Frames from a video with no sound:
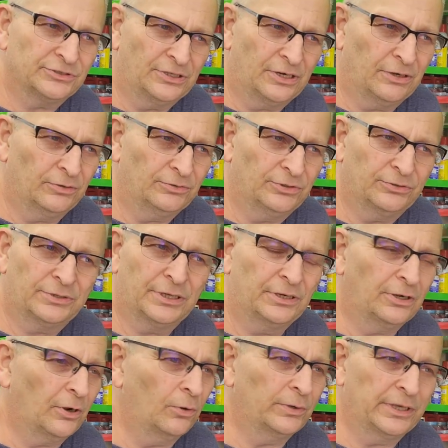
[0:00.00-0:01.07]
You can
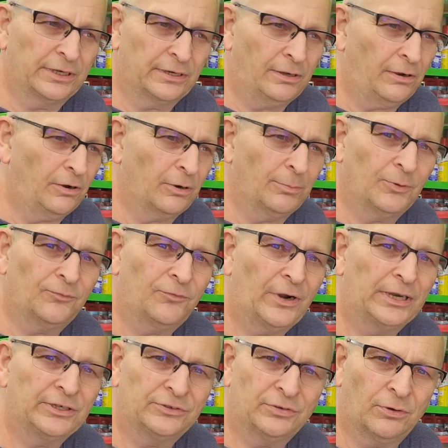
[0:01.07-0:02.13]
go get a Harbor
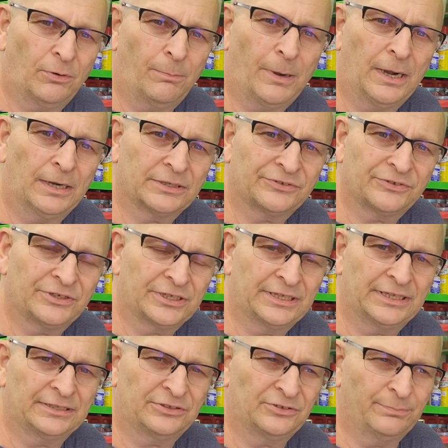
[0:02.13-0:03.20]
Freight toolbox to
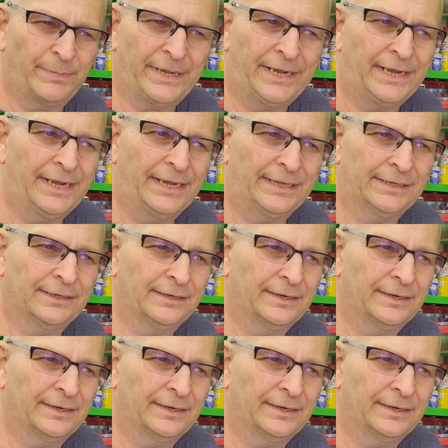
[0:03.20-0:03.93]
get you by.